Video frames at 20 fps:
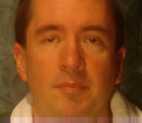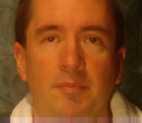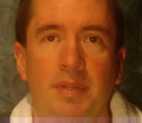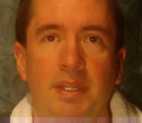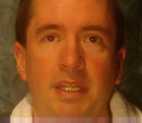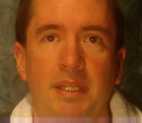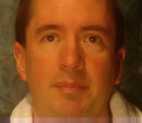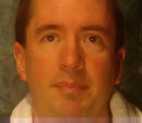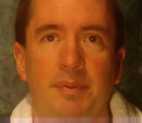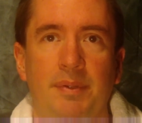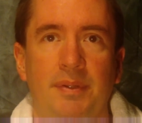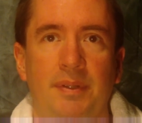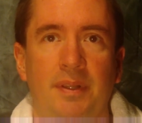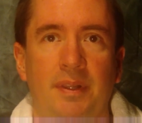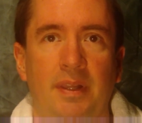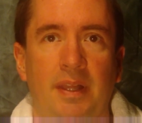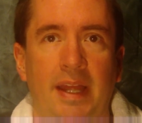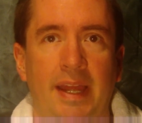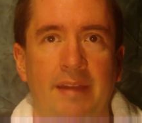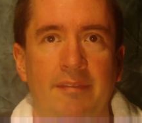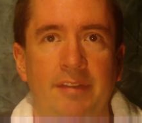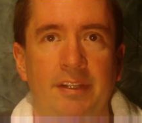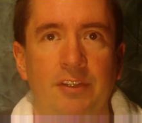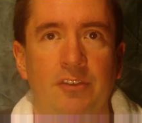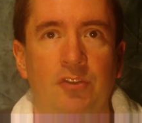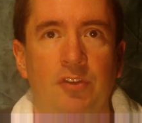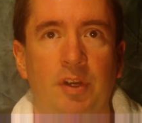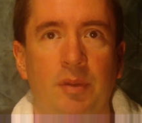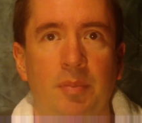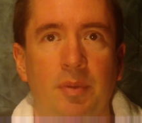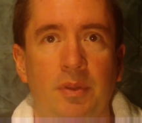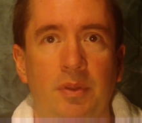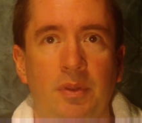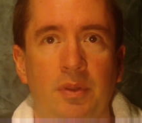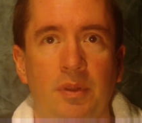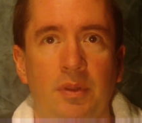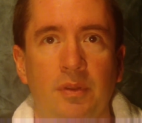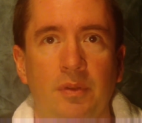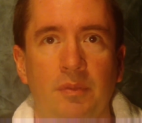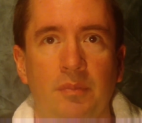people having
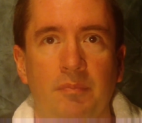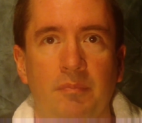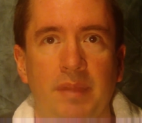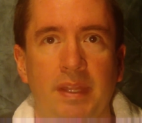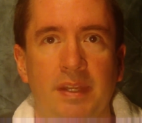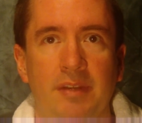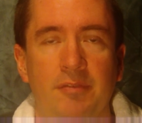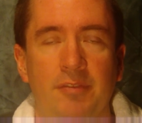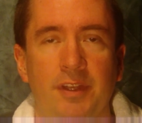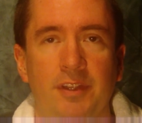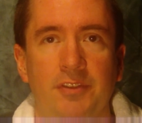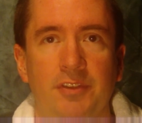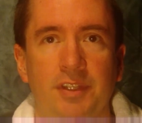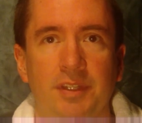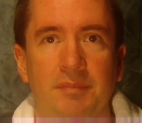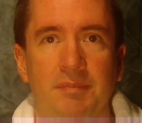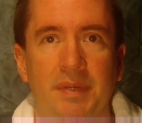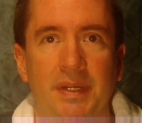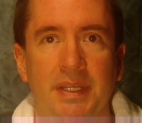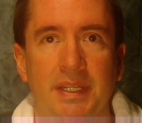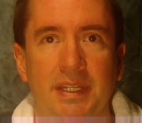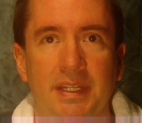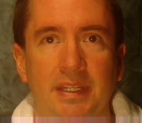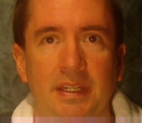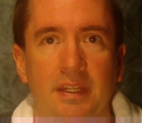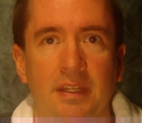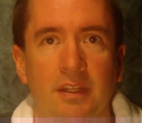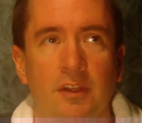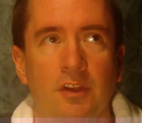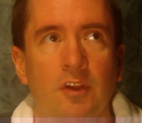trouble manifesting money